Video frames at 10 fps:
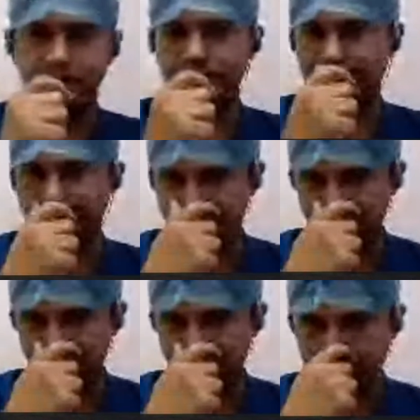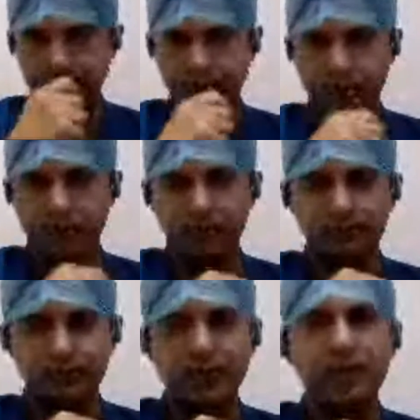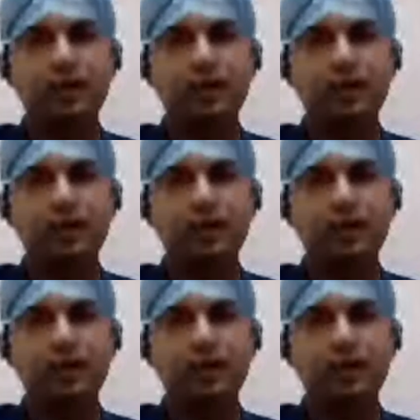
the valve and causes the problem.